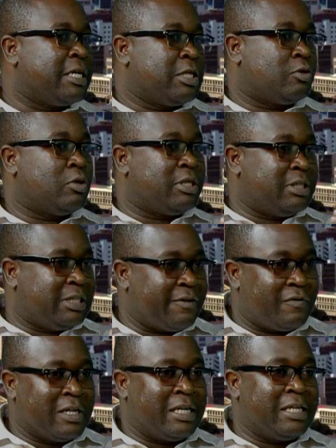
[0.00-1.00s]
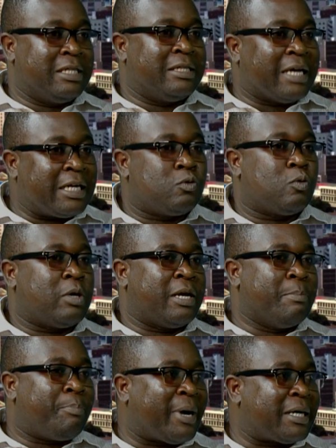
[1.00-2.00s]
So definitely that will
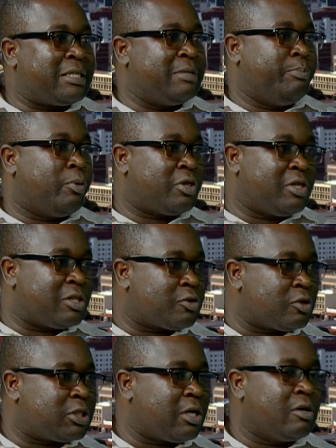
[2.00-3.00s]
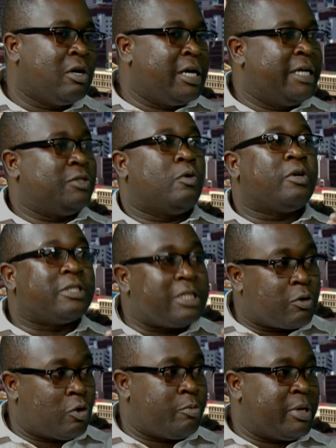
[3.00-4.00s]
impact both the social as well as the
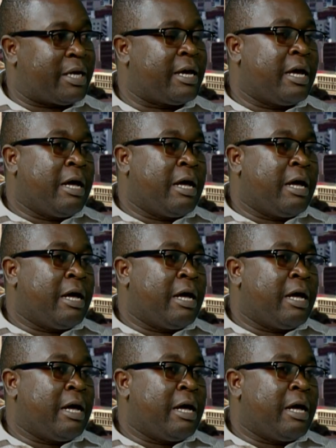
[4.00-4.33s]
economic.